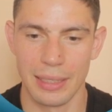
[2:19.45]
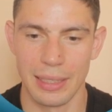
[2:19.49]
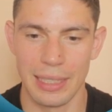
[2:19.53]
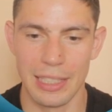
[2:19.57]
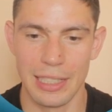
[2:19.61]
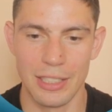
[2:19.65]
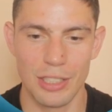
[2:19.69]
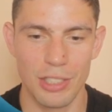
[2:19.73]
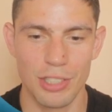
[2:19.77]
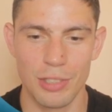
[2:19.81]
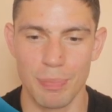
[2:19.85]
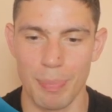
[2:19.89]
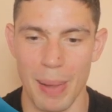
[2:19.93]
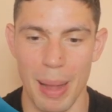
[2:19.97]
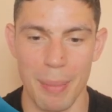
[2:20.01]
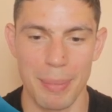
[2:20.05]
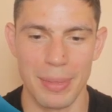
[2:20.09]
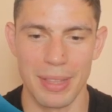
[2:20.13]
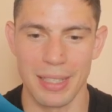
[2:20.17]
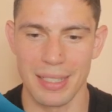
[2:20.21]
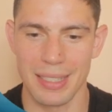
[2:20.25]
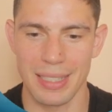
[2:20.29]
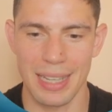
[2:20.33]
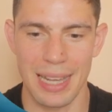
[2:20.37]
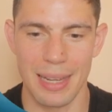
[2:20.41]
He's just
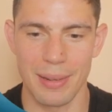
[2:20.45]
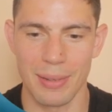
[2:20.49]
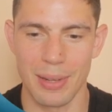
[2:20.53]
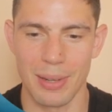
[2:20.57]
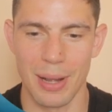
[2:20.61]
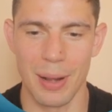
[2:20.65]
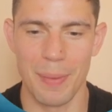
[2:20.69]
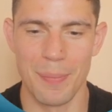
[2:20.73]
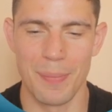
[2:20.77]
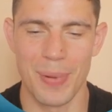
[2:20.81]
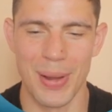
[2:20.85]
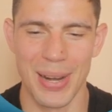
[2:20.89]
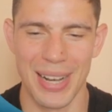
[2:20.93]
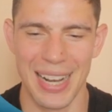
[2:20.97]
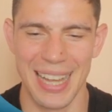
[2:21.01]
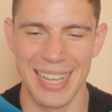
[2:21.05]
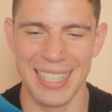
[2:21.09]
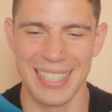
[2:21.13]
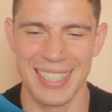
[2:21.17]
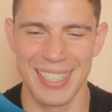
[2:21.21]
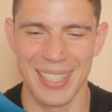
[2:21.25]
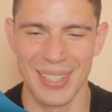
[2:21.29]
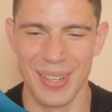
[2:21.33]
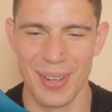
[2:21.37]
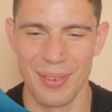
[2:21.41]
spamming the same
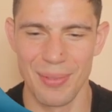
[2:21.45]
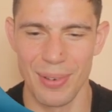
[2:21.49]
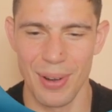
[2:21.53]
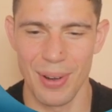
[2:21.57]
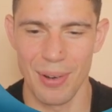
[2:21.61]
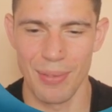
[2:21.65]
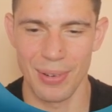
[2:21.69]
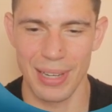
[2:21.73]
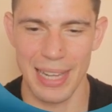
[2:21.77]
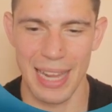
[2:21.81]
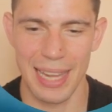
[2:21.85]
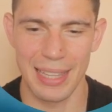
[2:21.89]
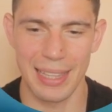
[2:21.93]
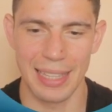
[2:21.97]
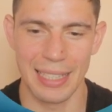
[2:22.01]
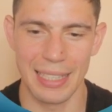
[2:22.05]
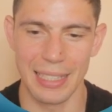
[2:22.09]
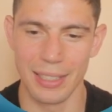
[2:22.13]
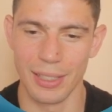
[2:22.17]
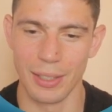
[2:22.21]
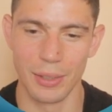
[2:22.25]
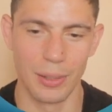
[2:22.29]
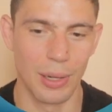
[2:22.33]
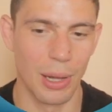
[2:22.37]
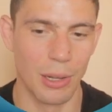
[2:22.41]
combination over and over again. Then
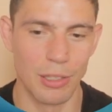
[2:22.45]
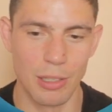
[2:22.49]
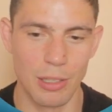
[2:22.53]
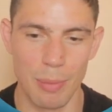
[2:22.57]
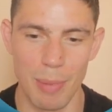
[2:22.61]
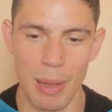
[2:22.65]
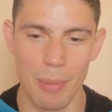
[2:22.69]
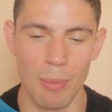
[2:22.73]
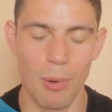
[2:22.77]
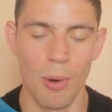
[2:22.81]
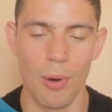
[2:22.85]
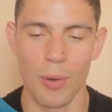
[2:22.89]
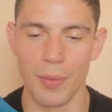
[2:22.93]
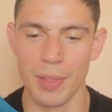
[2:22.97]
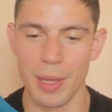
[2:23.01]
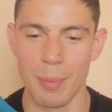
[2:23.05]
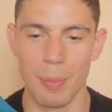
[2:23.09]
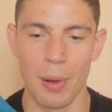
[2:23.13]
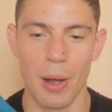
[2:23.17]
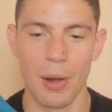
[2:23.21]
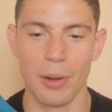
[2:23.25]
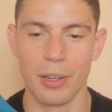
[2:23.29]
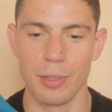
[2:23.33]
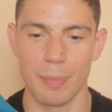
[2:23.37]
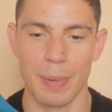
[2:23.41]
he unloads a bit more, and the
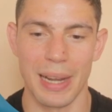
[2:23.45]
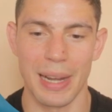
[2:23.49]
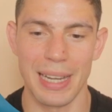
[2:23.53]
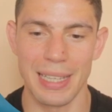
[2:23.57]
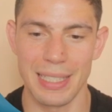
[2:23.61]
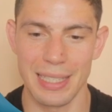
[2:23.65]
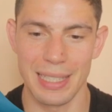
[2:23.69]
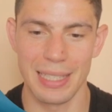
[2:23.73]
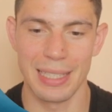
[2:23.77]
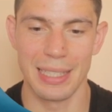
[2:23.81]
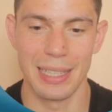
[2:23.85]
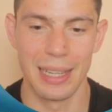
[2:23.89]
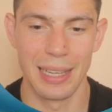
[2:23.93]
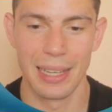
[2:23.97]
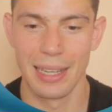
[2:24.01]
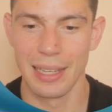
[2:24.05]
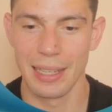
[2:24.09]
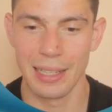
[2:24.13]
opponent basically